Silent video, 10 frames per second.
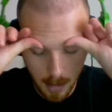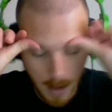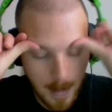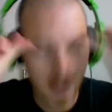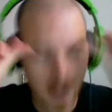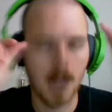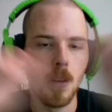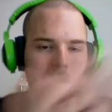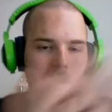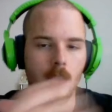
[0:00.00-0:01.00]
back, I
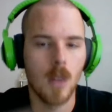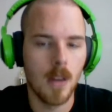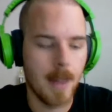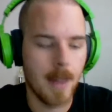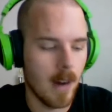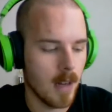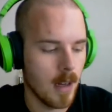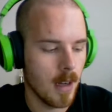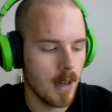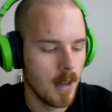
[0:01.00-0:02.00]
posted one about
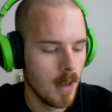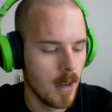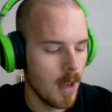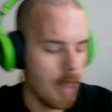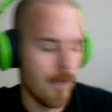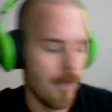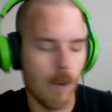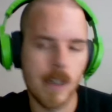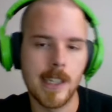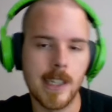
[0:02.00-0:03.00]
the
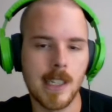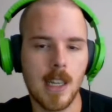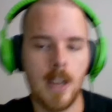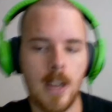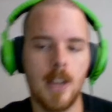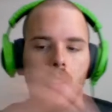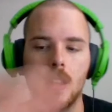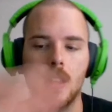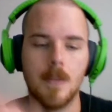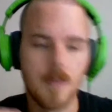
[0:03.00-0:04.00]
forest, and
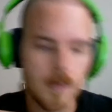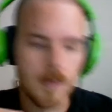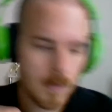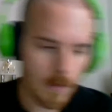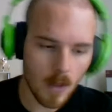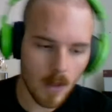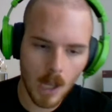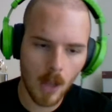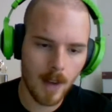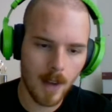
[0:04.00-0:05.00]

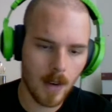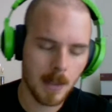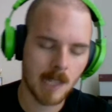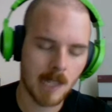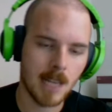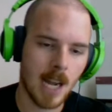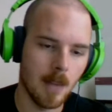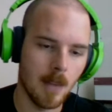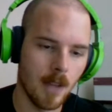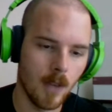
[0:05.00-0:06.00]
although I've already put some time
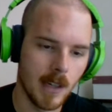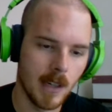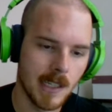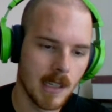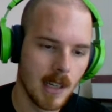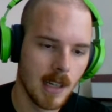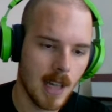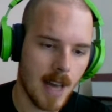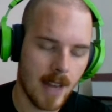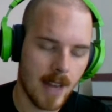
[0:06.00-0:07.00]
in the forest,
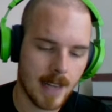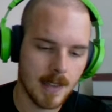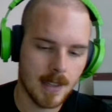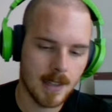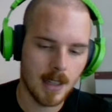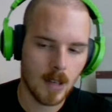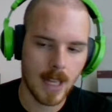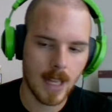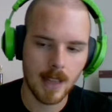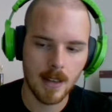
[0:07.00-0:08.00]
haven't actually said,
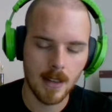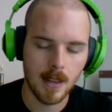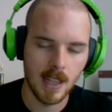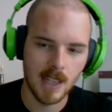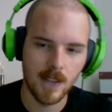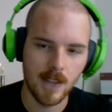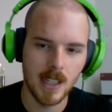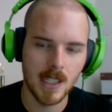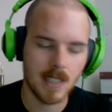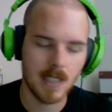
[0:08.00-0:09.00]
okay, let's finish
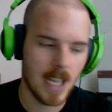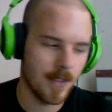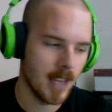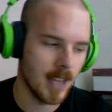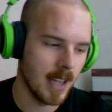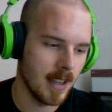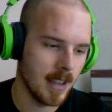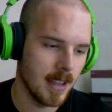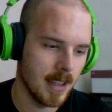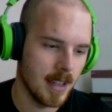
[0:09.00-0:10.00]
this game,
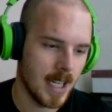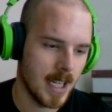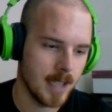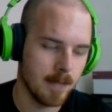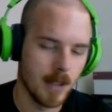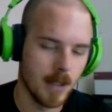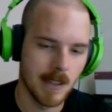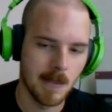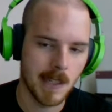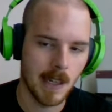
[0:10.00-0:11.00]
not just build
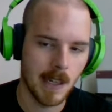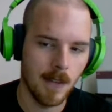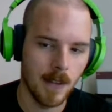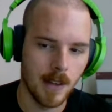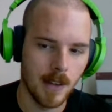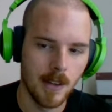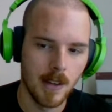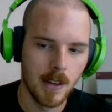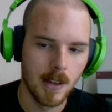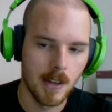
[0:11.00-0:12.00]
some stuff and
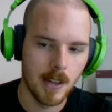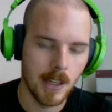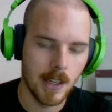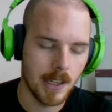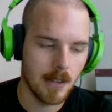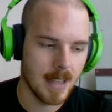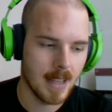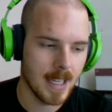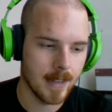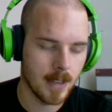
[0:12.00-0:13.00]
do
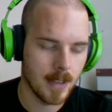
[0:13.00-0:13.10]
things.